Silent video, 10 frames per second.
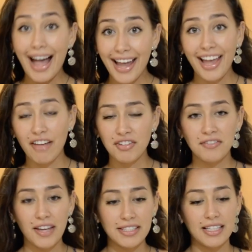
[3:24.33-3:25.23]
I have
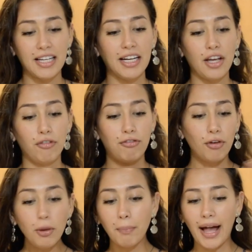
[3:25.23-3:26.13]
invested in a
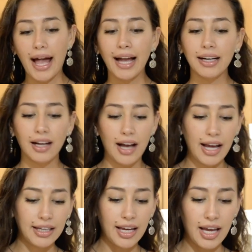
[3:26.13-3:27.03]
full pack.
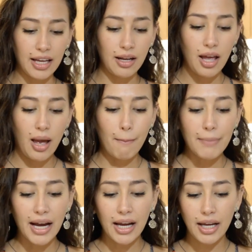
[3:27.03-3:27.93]
I get
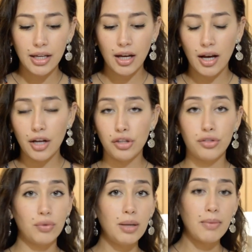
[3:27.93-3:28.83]
my uh,
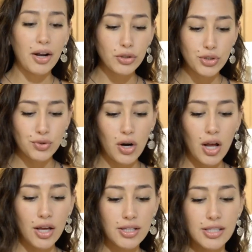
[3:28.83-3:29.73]
three metal
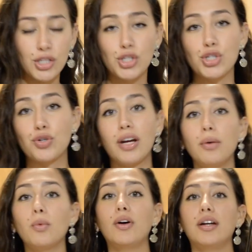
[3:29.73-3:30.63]
straws, the
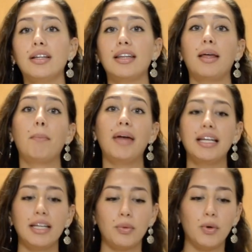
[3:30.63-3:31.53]
straight one, the
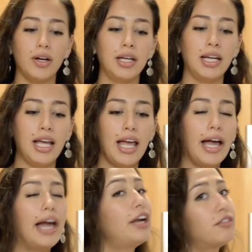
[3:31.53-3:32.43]
bended one,
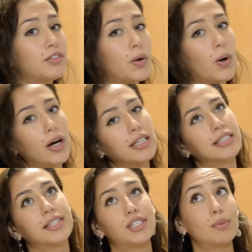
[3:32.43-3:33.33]
and of course
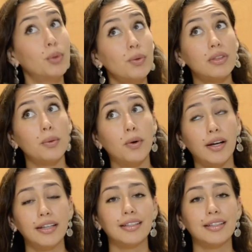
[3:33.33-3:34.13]
the smoothie one.